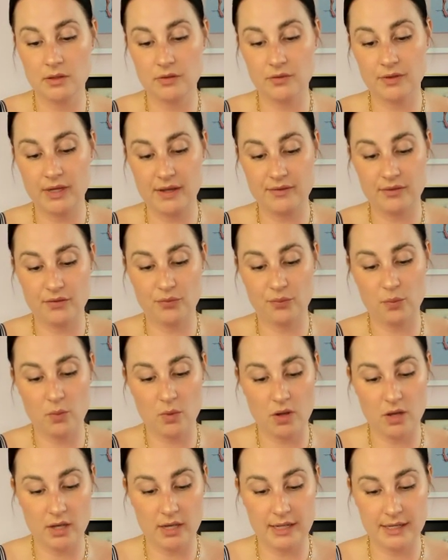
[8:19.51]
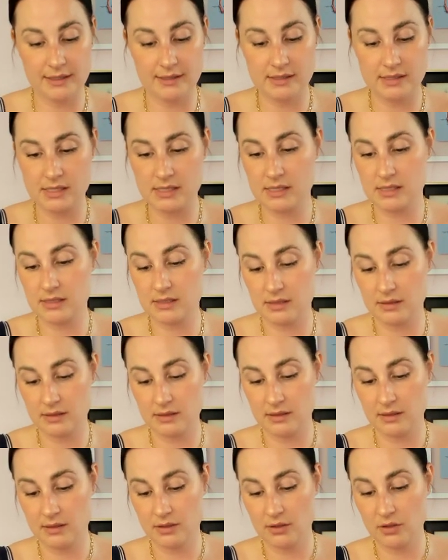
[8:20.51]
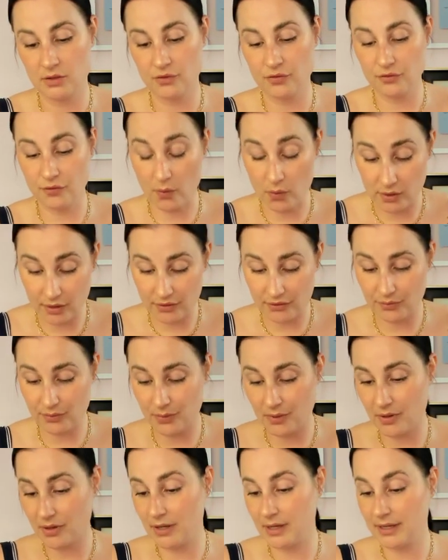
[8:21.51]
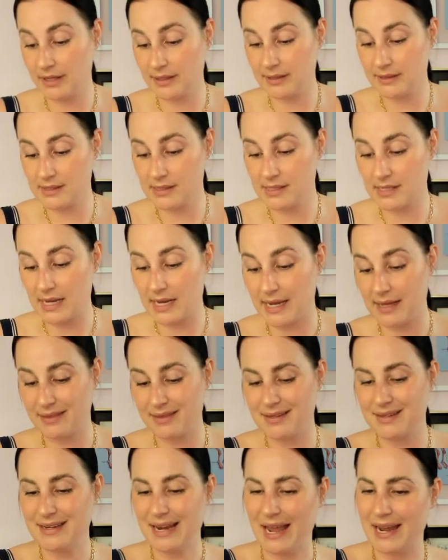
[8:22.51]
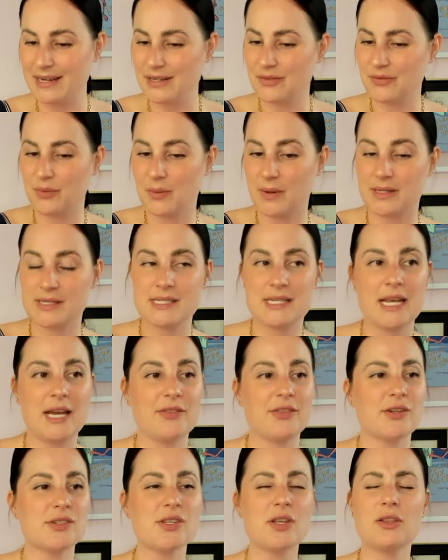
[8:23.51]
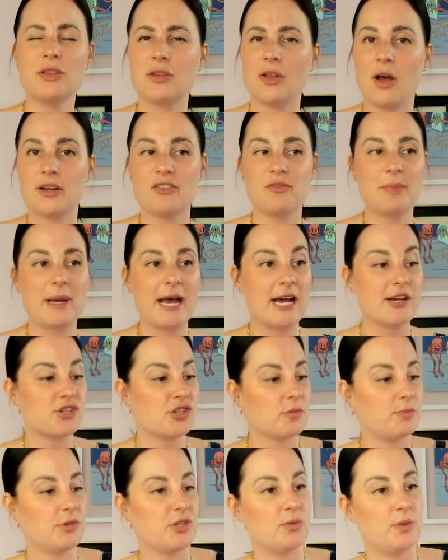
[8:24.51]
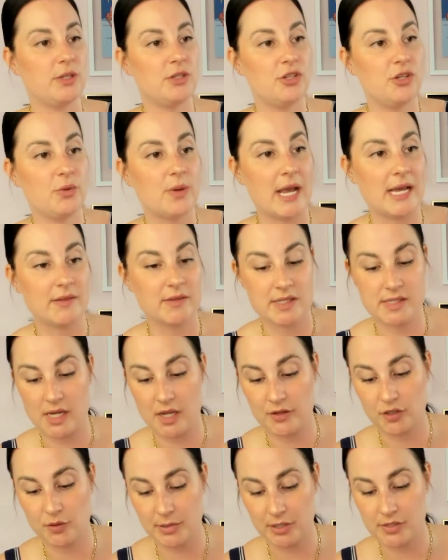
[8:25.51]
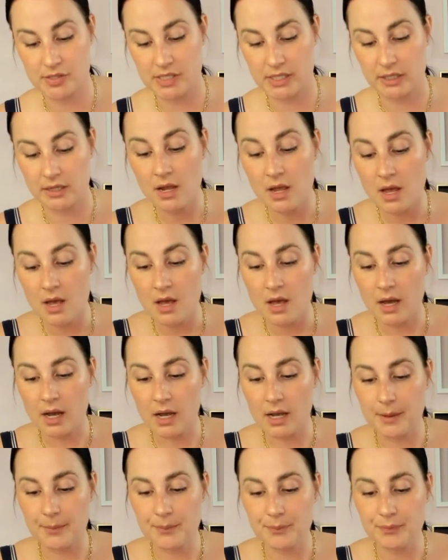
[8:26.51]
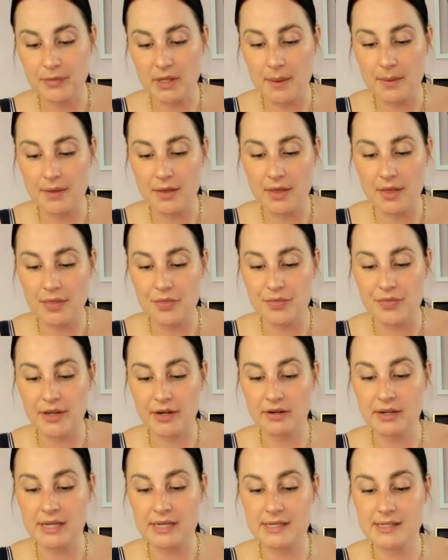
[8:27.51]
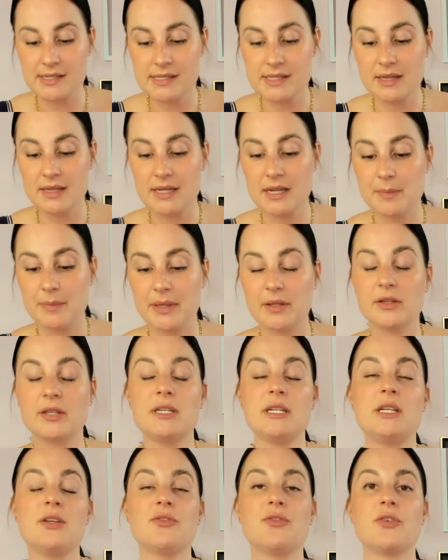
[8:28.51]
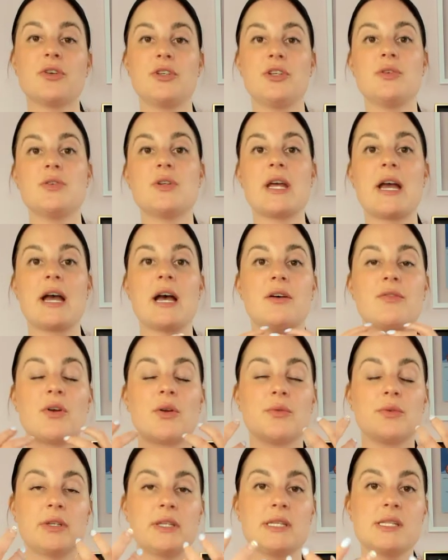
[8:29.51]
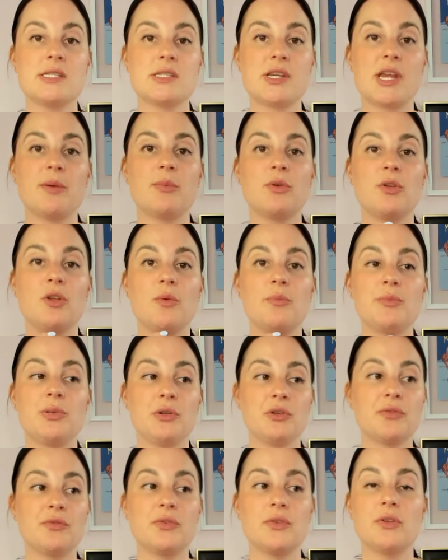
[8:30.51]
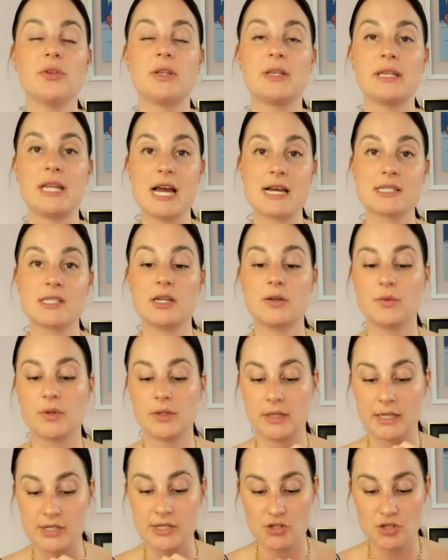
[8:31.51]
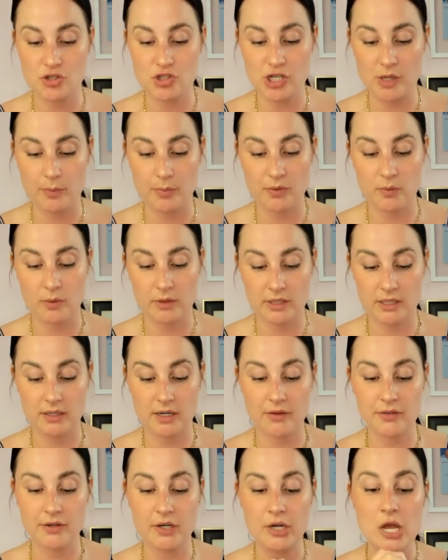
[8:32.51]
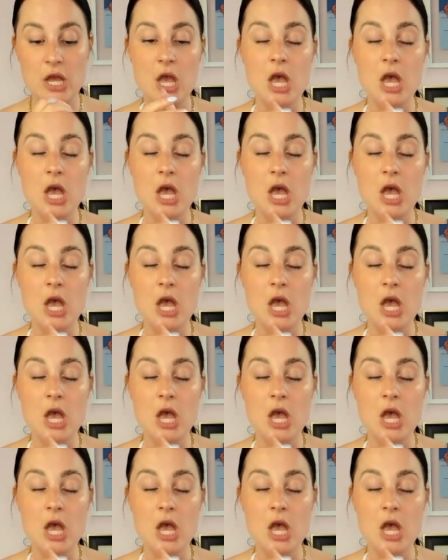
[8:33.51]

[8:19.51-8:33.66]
5 of Wands, 4 of Wands, and the 9 of Wands. Yeah, there's a lot of passion between you and this other person. There is the ability for you to have a really stable, beautiful, lasting relationship with one another,